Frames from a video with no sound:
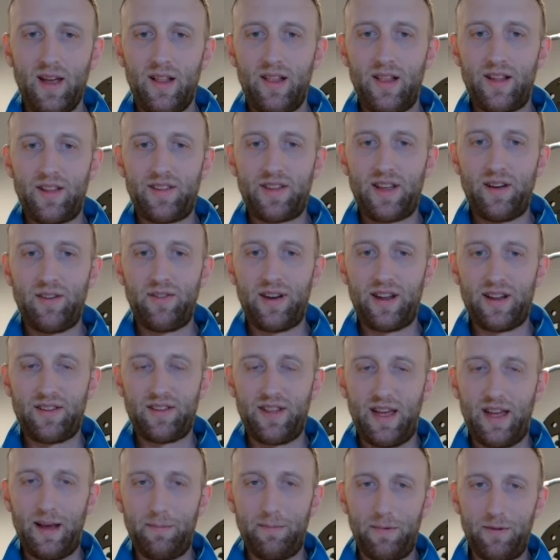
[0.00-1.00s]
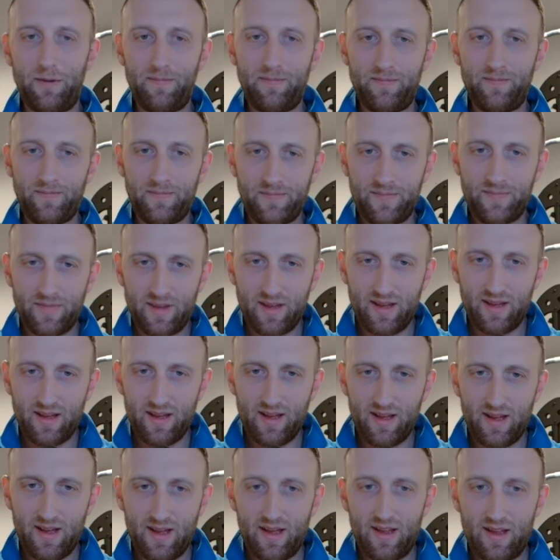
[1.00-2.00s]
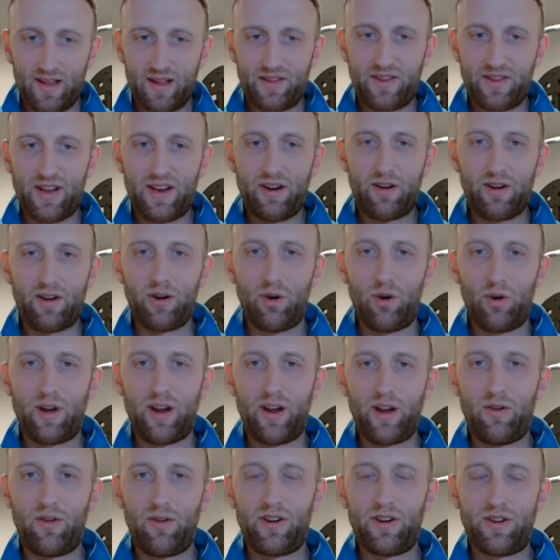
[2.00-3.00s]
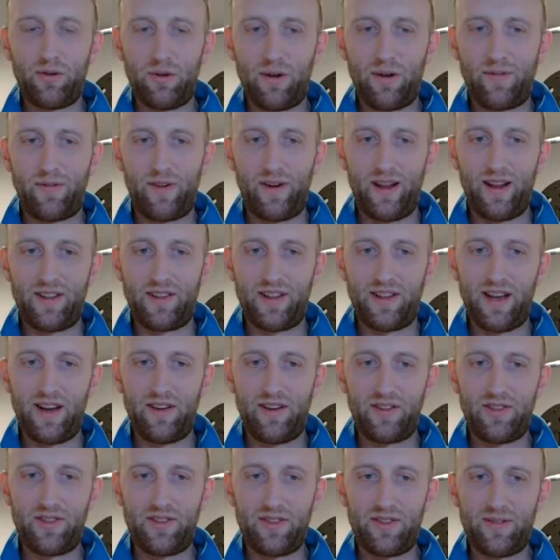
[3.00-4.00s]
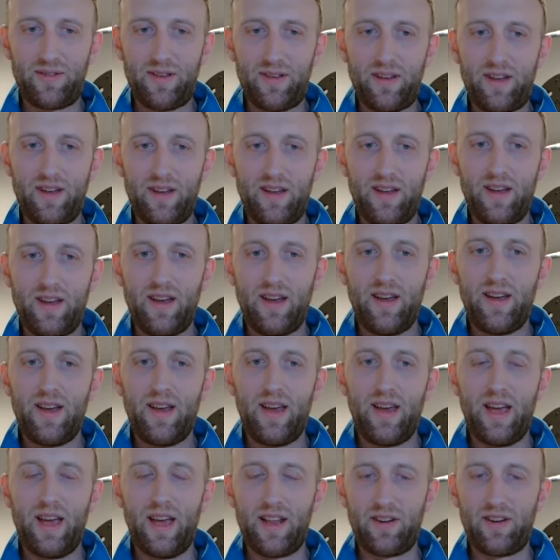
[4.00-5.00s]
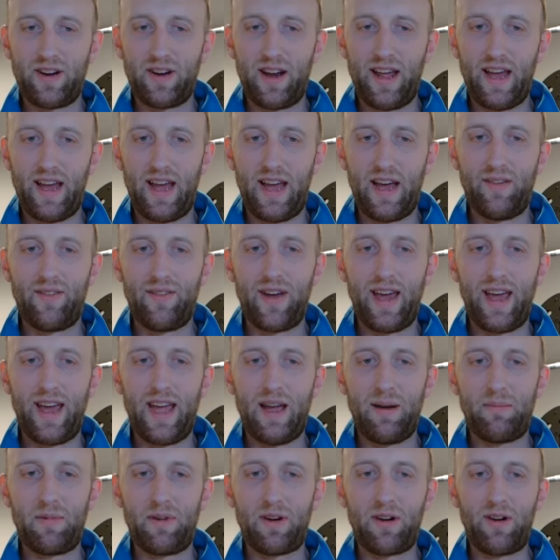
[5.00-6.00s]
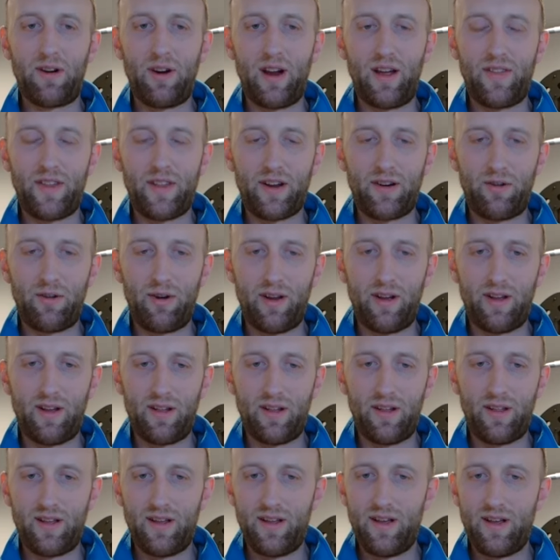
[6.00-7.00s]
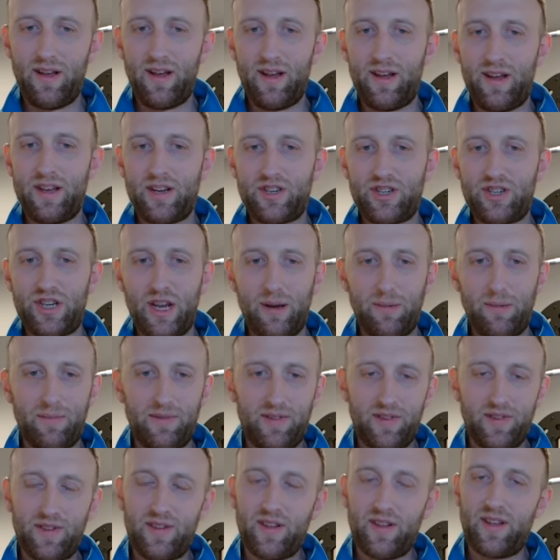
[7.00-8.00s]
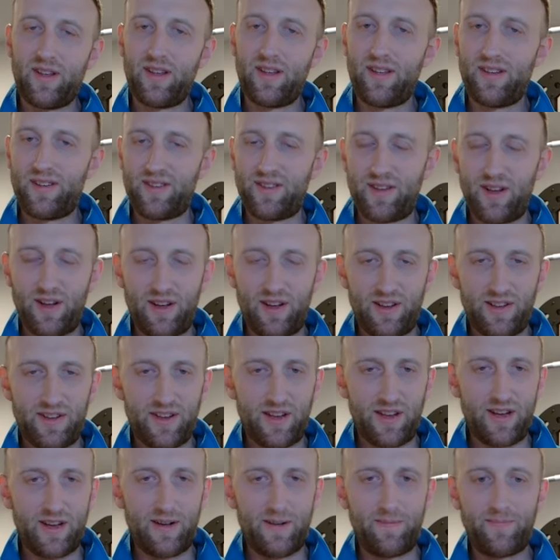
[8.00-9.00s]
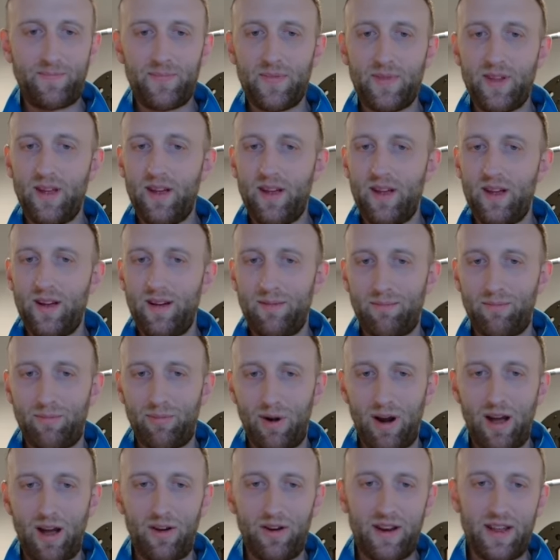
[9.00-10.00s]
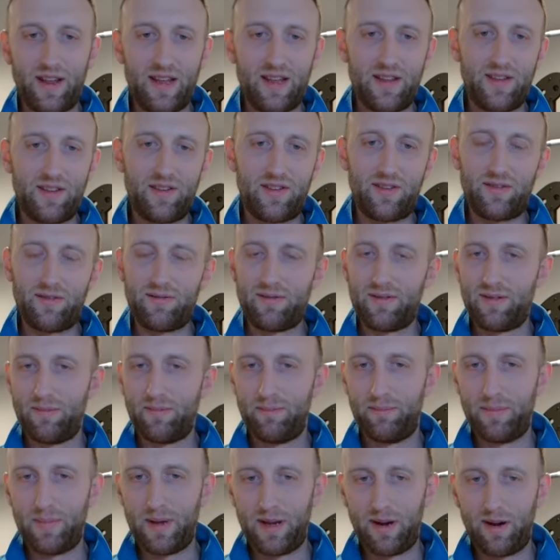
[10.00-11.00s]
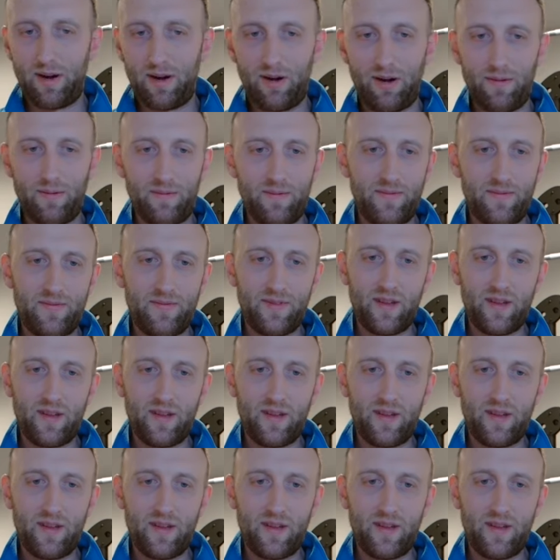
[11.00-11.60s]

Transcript: Let's give an example. Let's say you're going over to a friend's house, and you're going to have hamburger on the grill, chips, salsa, brownies, beer.